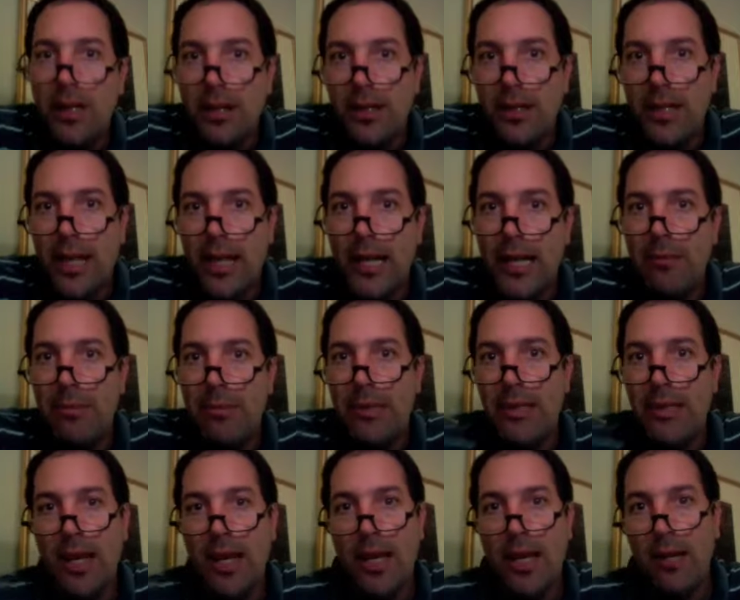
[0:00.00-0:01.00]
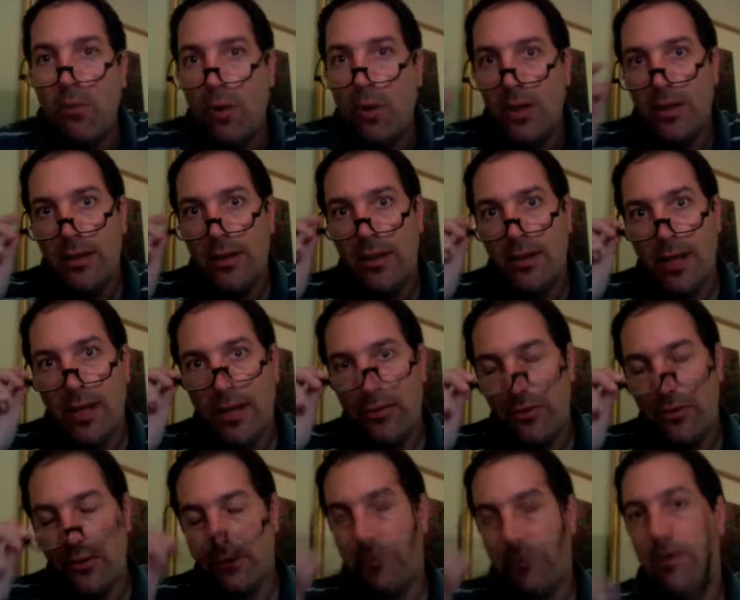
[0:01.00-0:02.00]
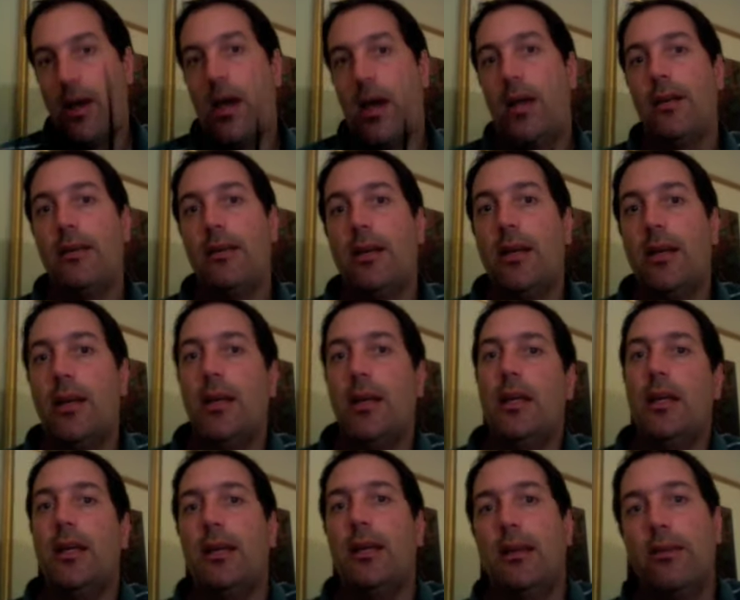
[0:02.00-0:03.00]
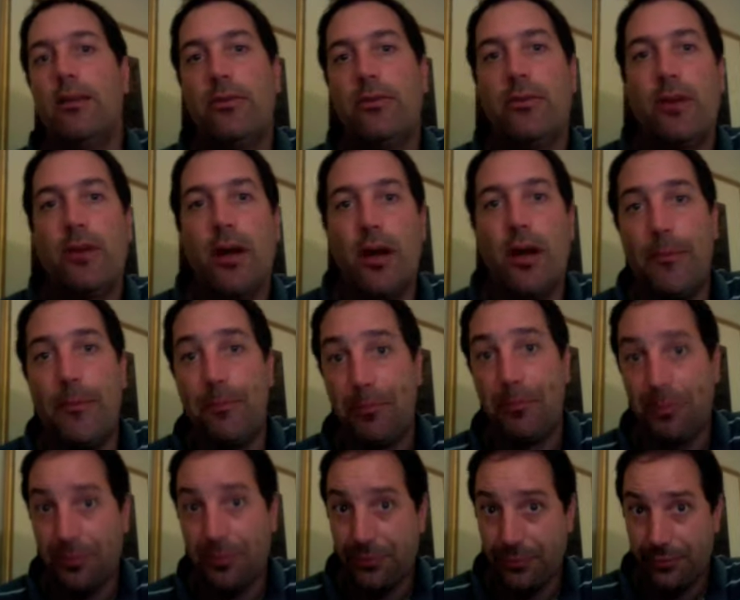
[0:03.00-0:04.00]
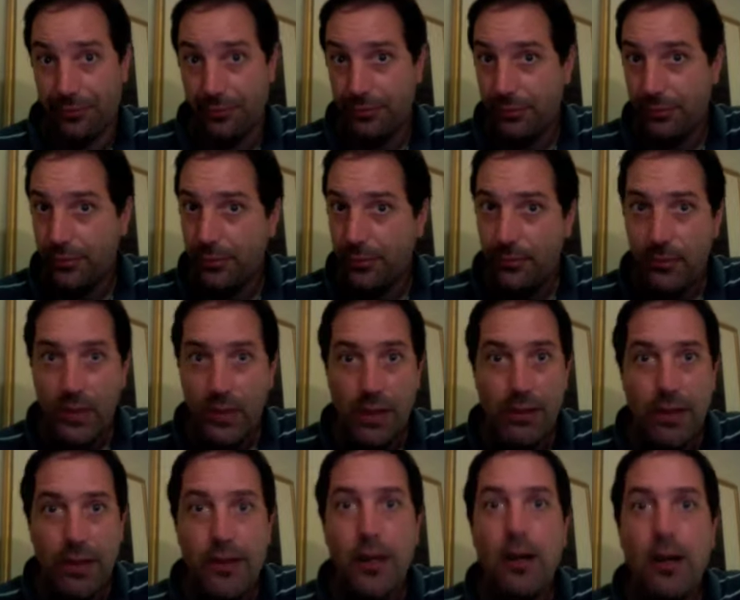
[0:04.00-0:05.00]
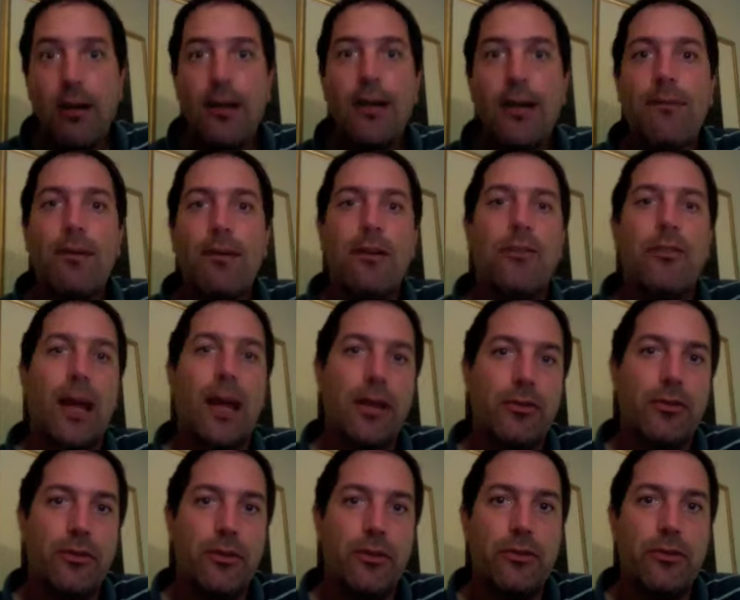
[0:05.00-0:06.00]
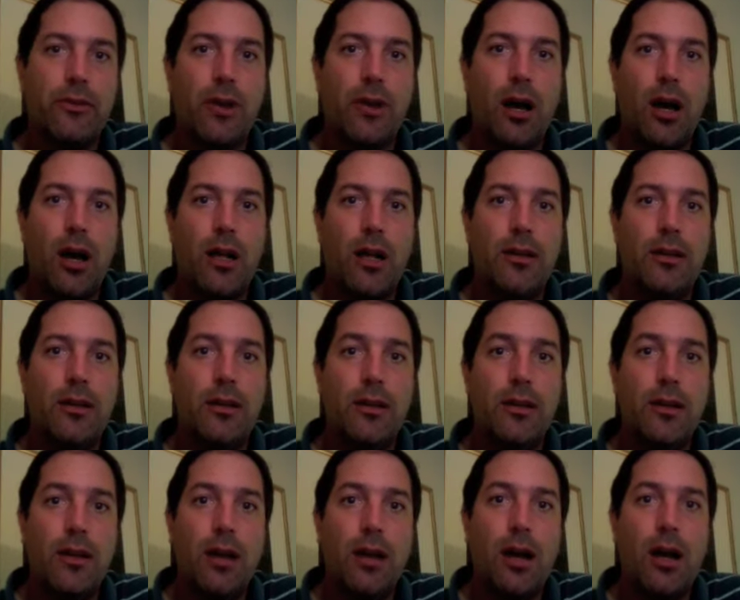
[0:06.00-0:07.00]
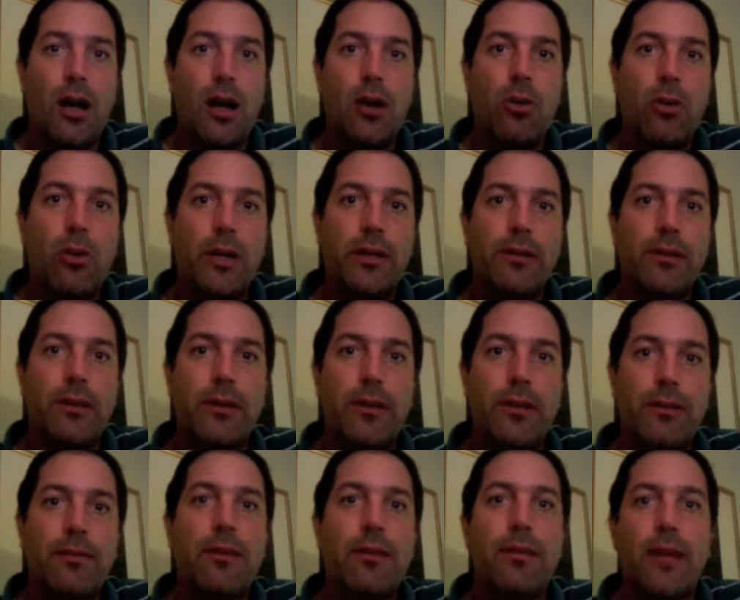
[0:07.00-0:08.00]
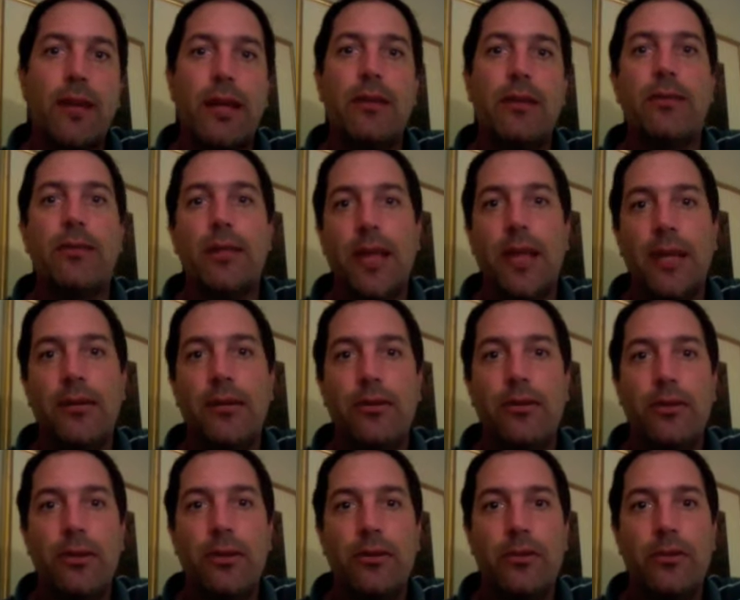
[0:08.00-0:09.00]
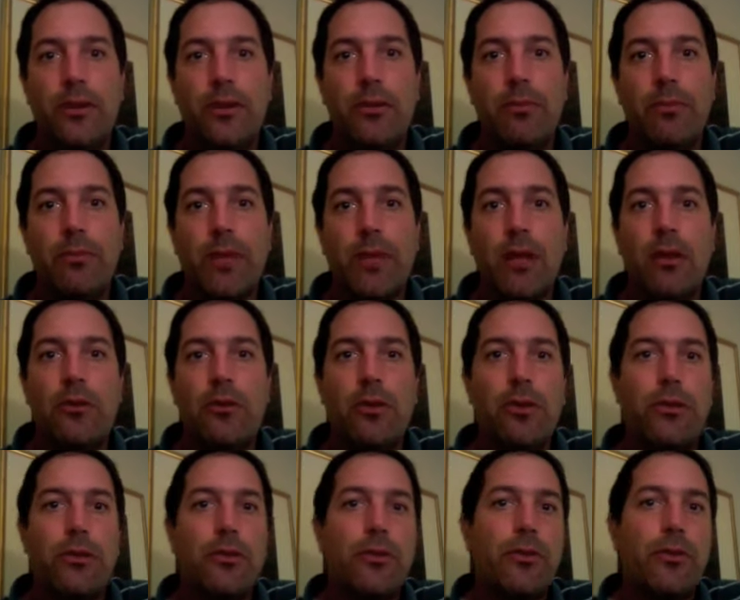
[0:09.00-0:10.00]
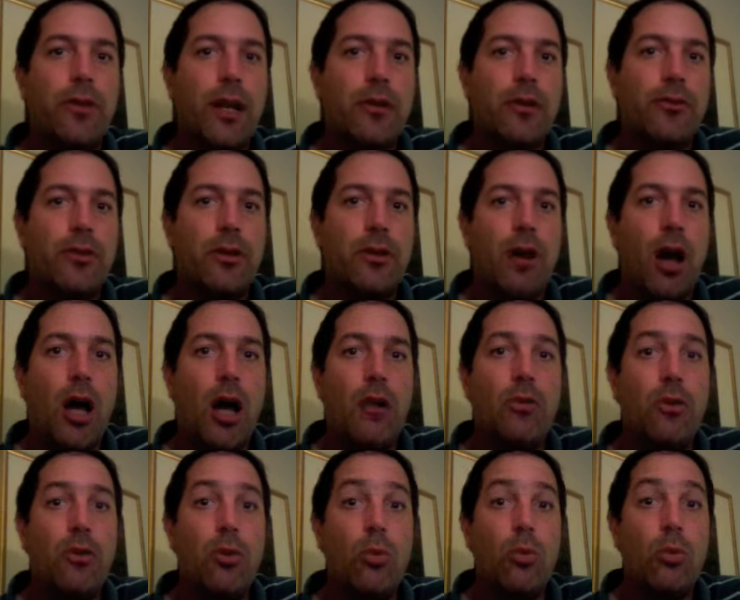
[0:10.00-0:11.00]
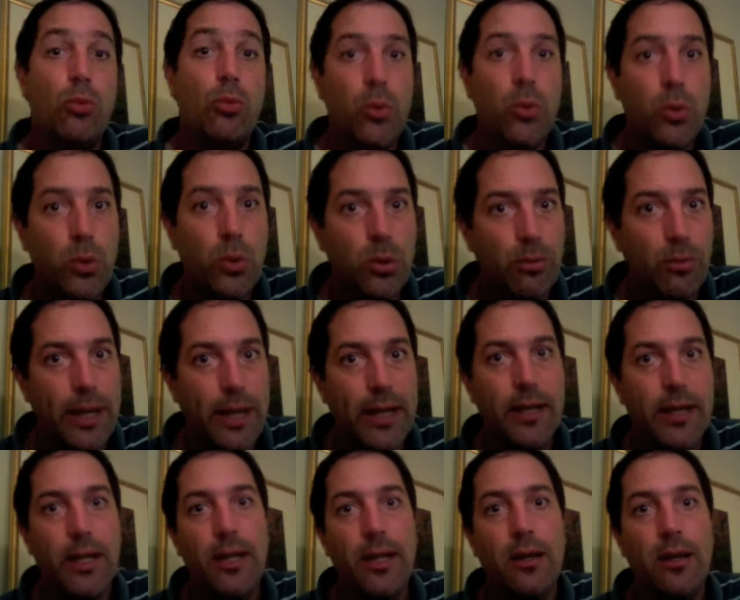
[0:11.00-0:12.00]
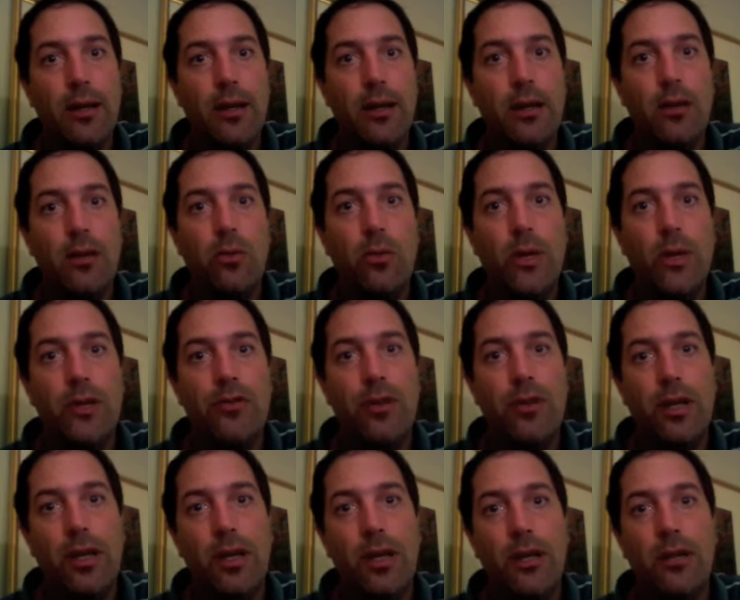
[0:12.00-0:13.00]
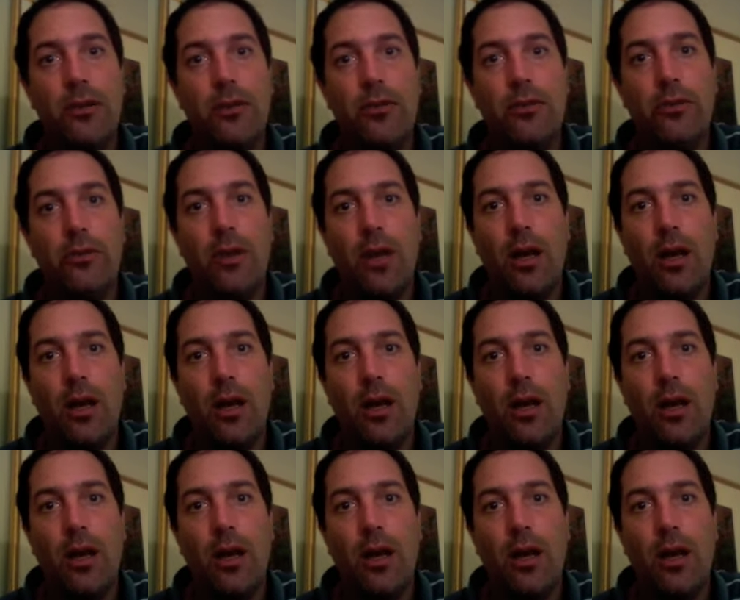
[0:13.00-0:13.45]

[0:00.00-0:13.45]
at the APA, one of the things you'll find is that there are different sections on according to the different things that agencies do. So there's a section on rule making, which is